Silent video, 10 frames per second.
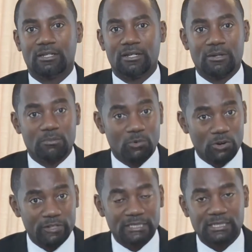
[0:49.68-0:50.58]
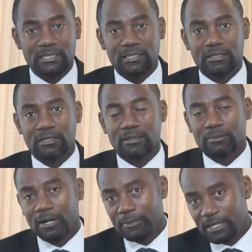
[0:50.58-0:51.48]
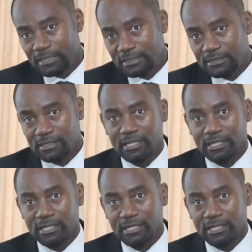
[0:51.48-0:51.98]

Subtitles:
More recently, Barbados